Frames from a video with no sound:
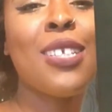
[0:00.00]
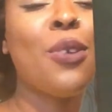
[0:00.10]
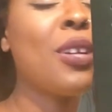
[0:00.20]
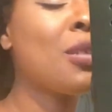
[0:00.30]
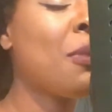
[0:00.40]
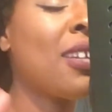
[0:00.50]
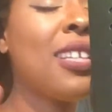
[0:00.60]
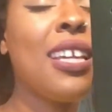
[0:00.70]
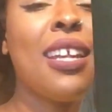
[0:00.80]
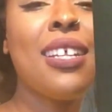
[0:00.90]
Don't expect
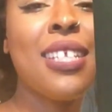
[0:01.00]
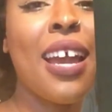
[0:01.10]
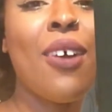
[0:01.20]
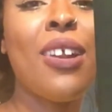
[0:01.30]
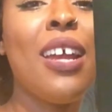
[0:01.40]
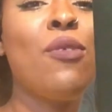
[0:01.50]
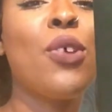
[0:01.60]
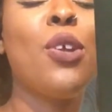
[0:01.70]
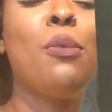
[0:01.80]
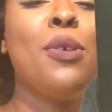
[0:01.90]
to get it down and
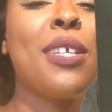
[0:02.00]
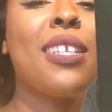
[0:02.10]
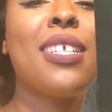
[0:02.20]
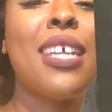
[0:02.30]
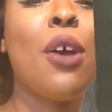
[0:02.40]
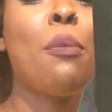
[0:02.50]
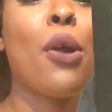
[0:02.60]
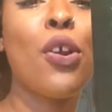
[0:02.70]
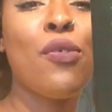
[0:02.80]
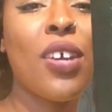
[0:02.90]
for your music to sound
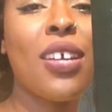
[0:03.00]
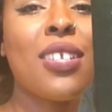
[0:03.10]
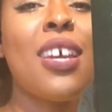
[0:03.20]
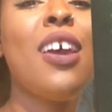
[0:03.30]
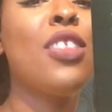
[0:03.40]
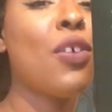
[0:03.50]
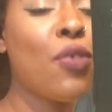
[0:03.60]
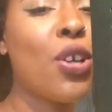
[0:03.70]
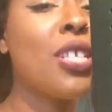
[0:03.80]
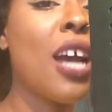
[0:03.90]
perfect the
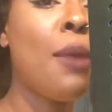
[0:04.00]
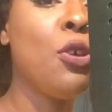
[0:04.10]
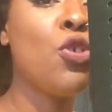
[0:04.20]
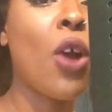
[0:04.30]
first time you